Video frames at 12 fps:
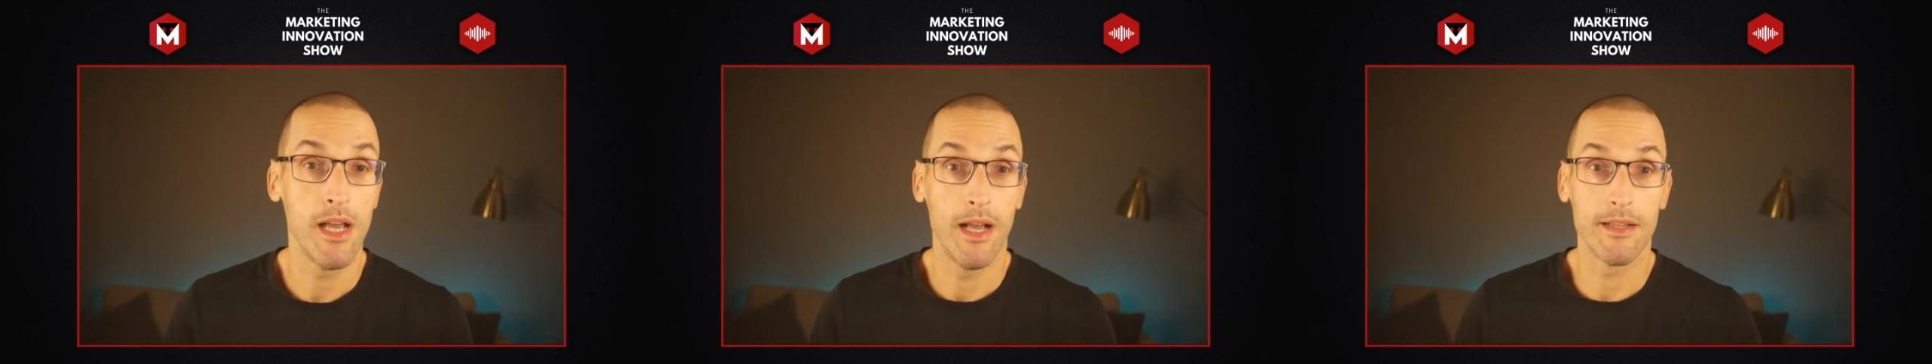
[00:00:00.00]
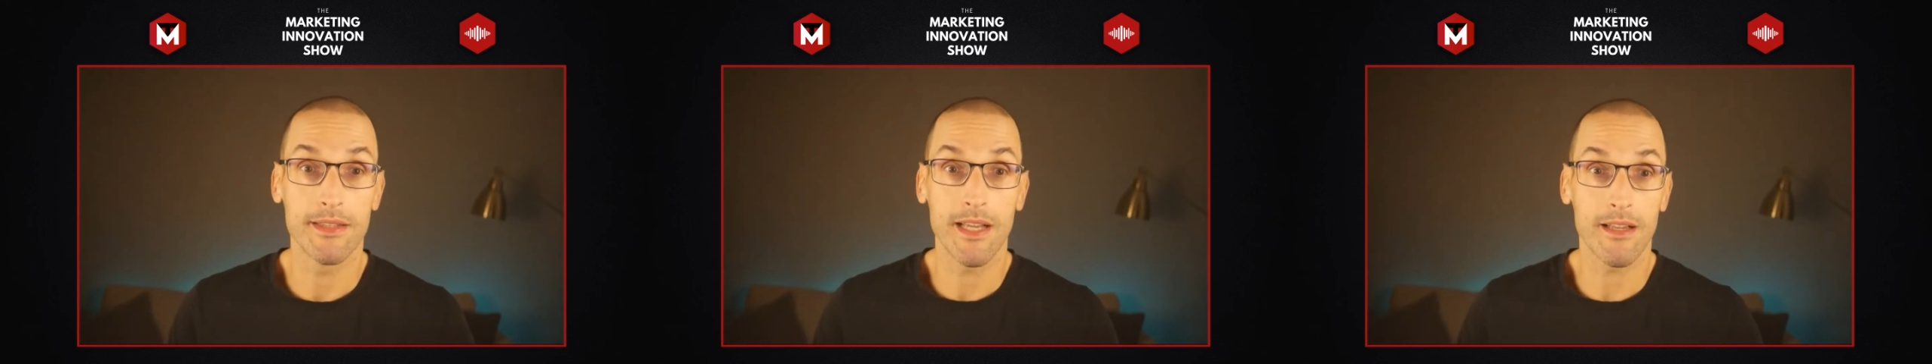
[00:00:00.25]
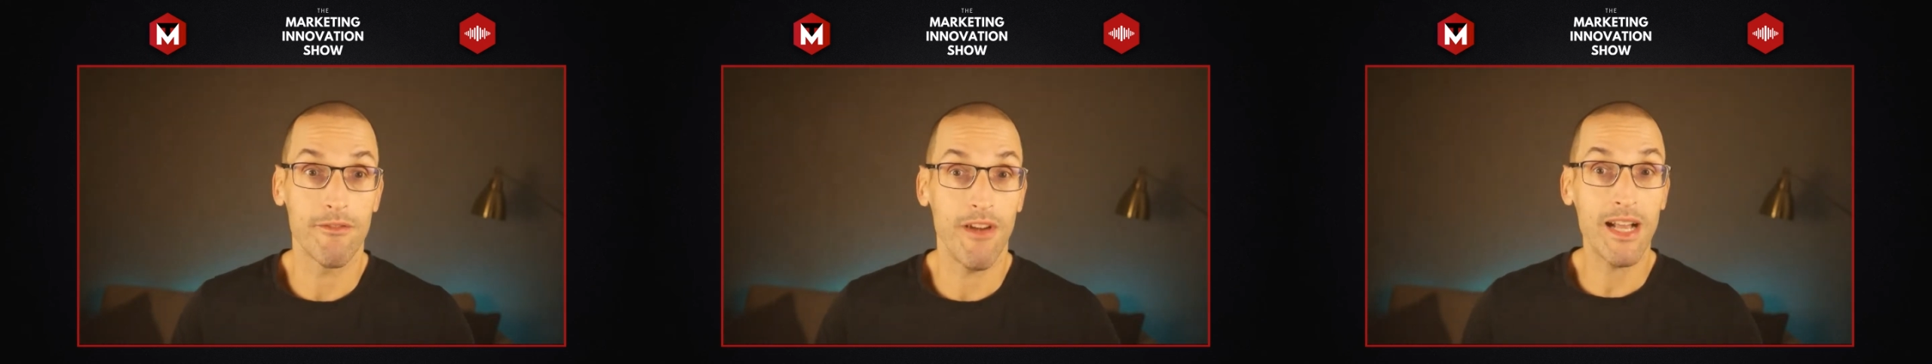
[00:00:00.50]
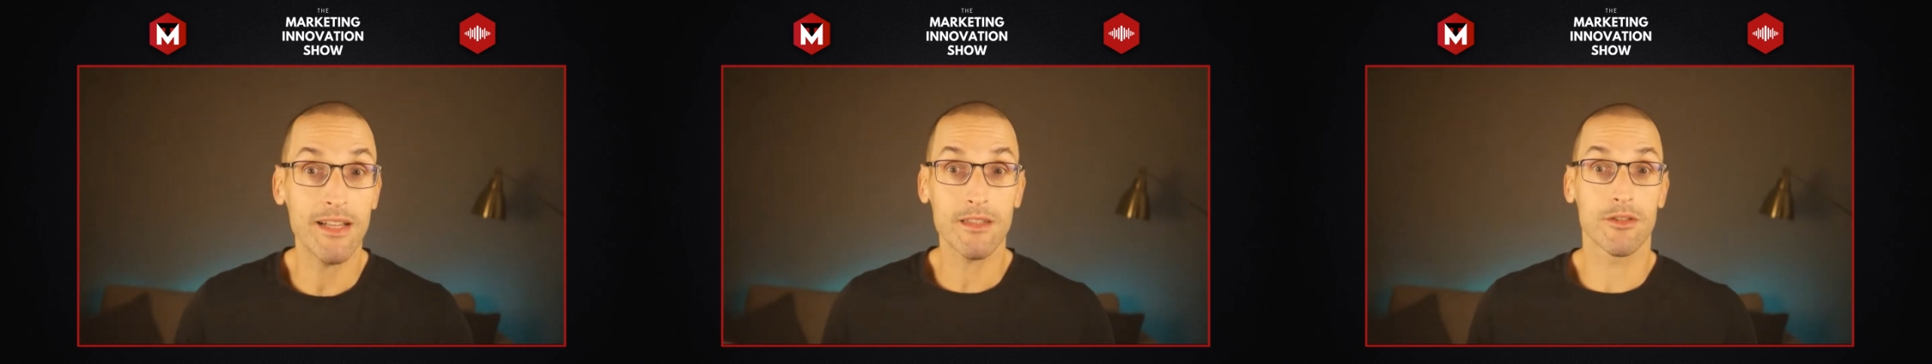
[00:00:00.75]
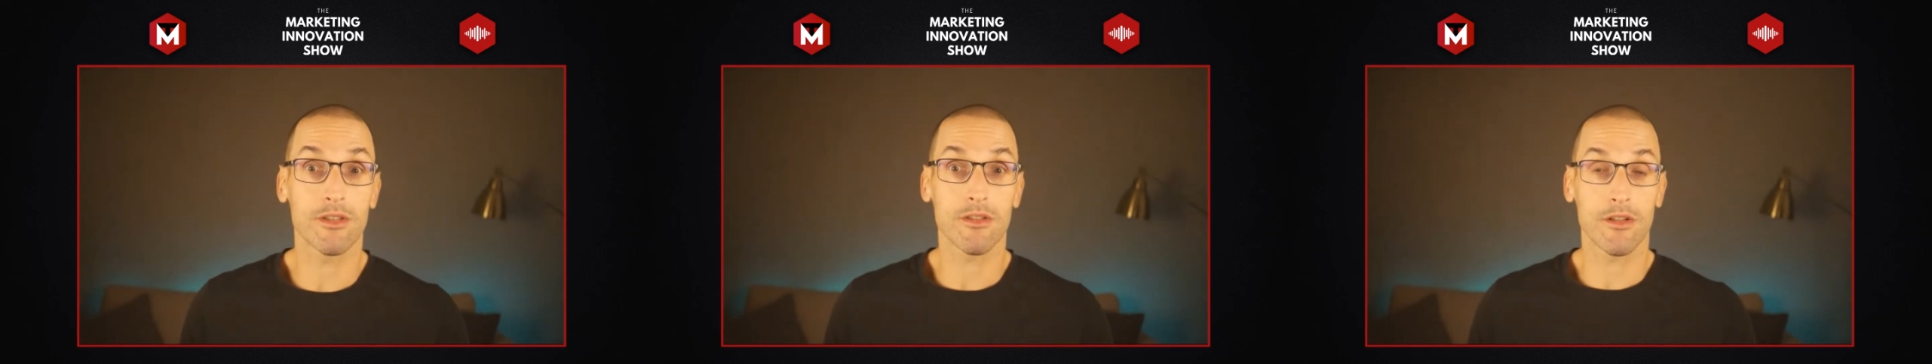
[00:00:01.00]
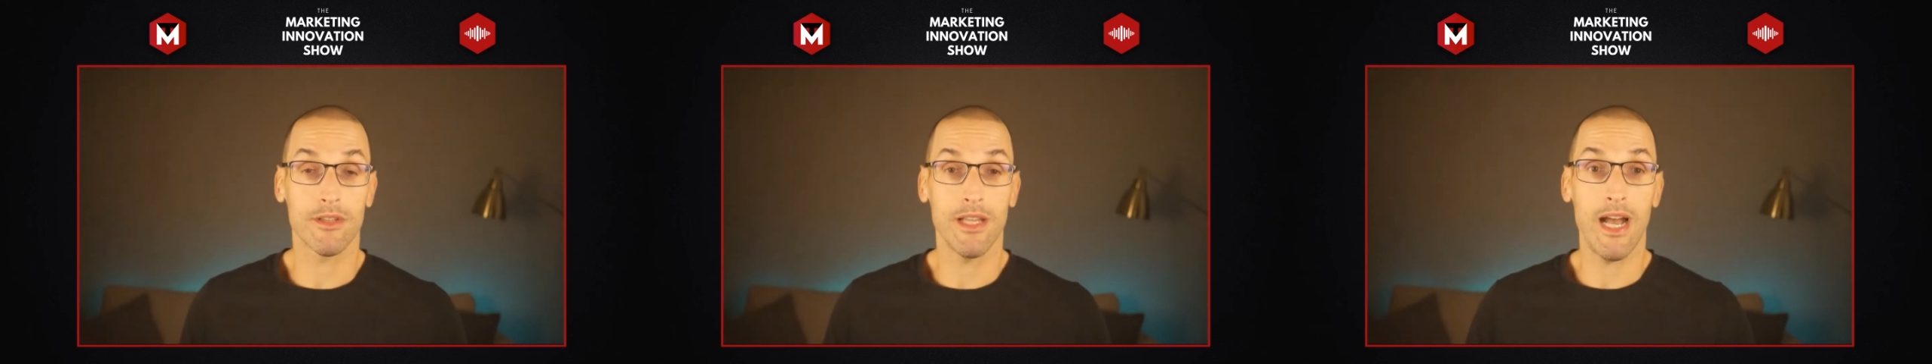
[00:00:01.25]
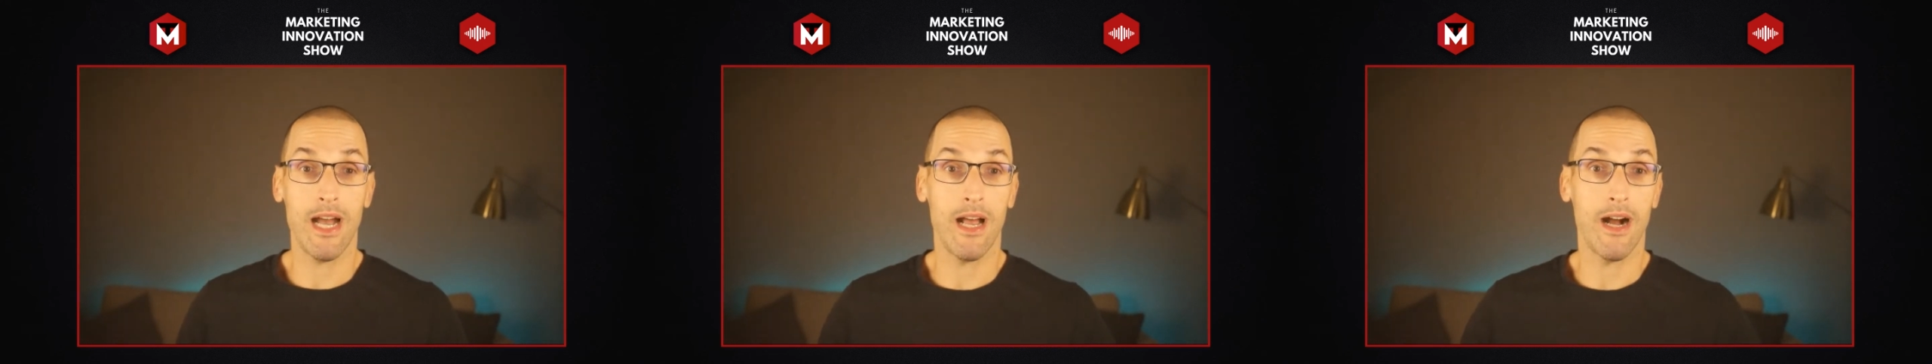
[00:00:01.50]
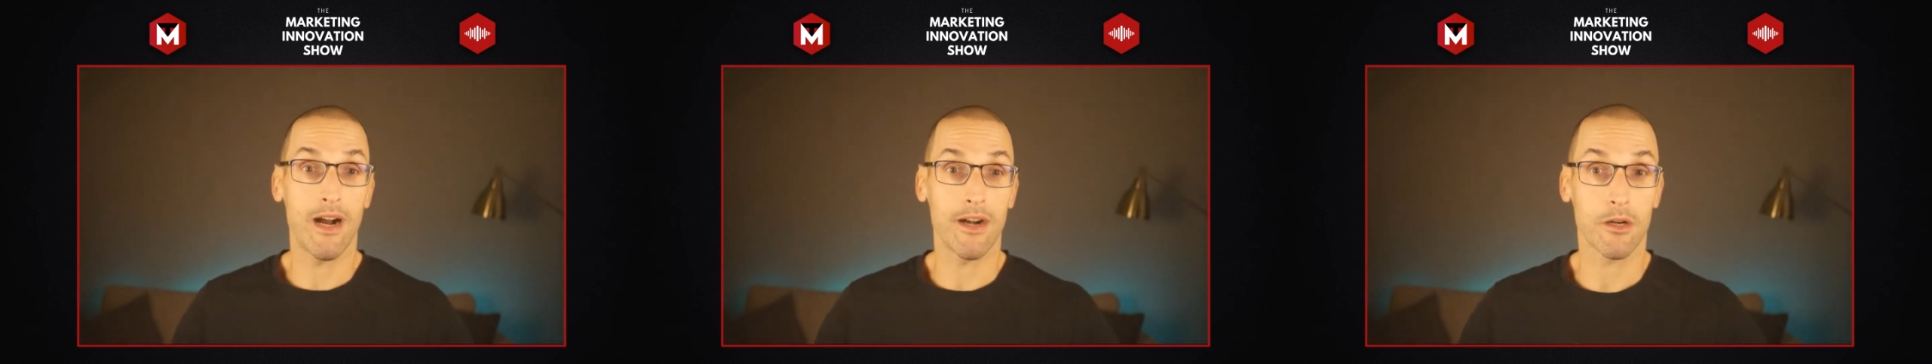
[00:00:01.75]
And the advantages of that
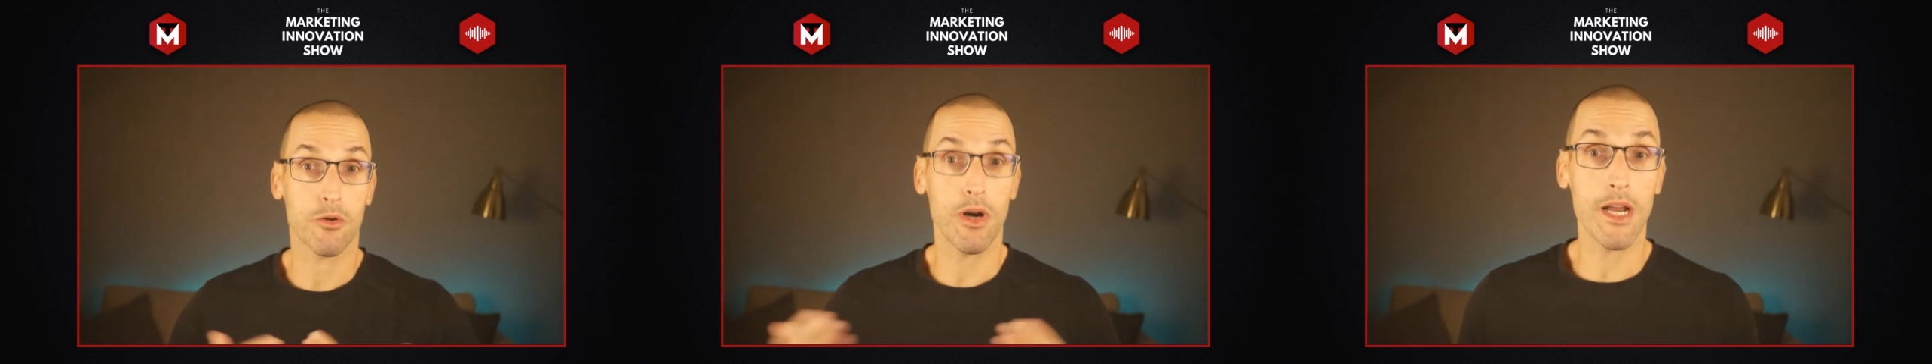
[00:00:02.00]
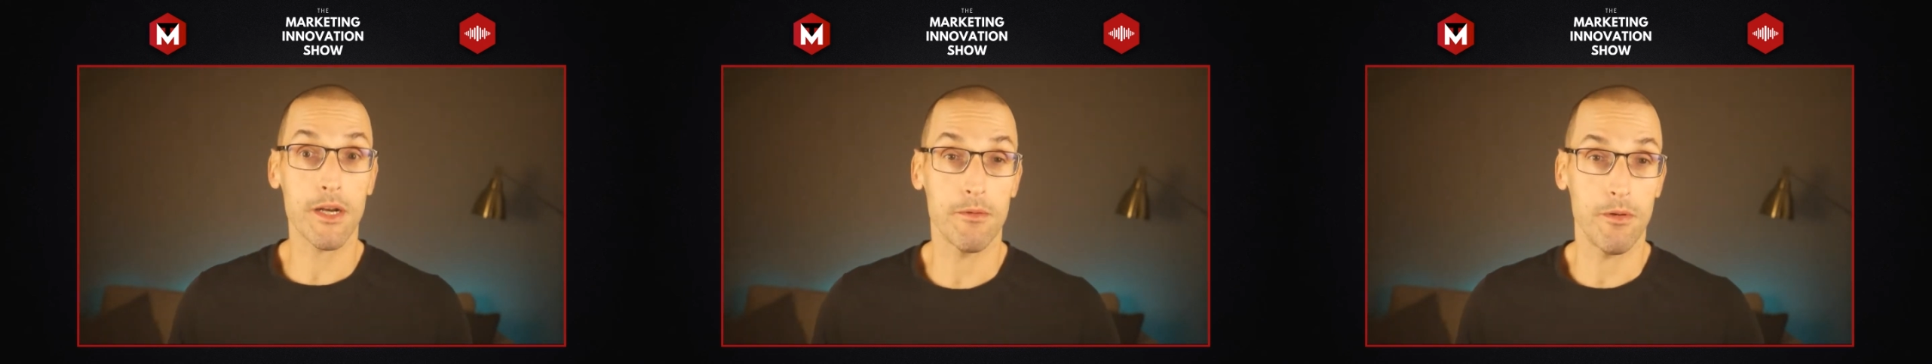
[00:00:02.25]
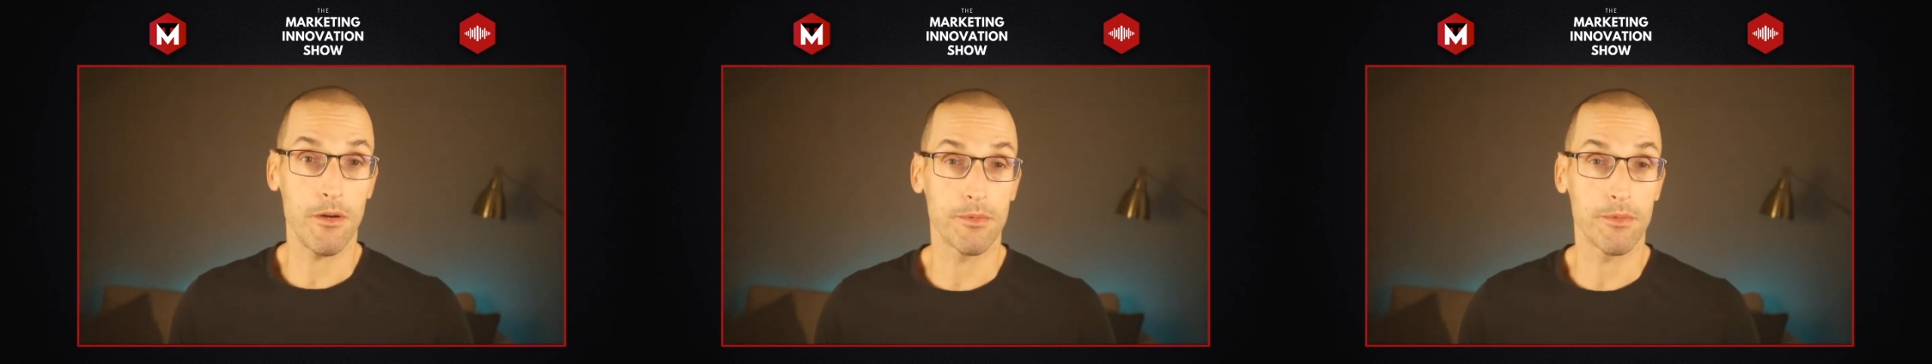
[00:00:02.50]
are incredible,